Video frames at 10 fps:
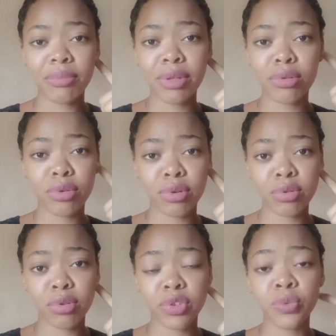Let me know your
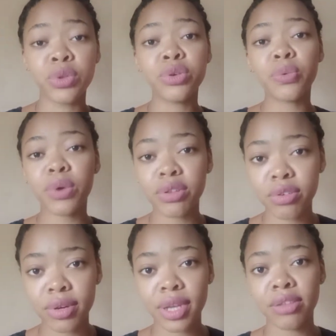thoughts. Would you want
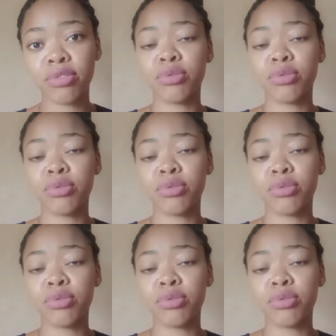your kids